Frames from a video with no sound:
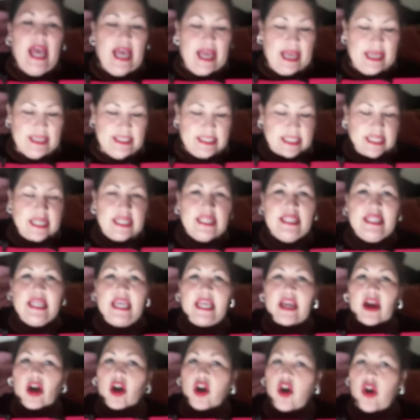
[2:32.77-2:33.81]
and
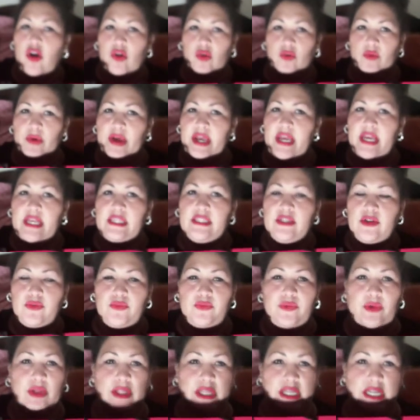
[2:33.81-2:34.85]
they always are
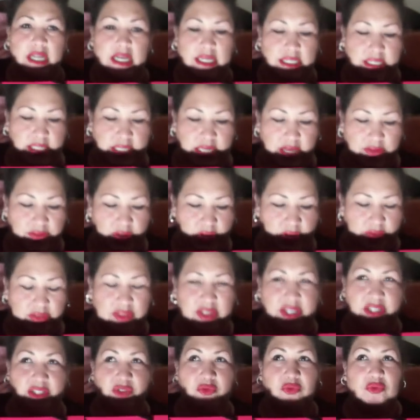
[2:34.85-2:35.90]
really nice to give
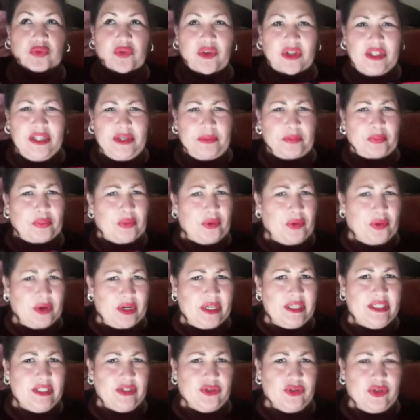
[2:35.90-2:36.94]
out these really
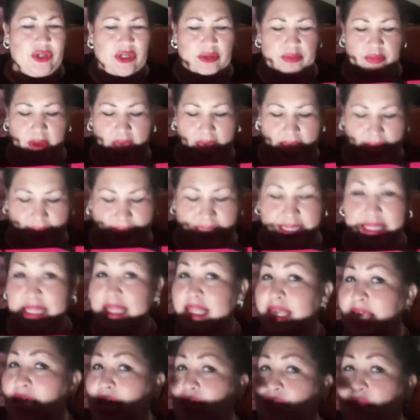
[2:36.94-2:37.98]
pretty sturdy bags, and then
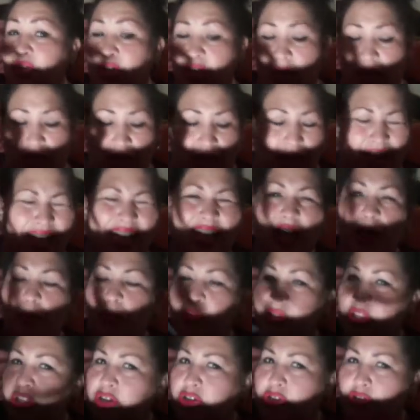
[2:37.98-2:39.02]
they have a
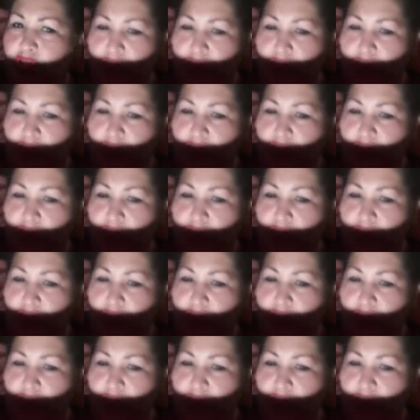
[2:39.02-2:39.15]
couple little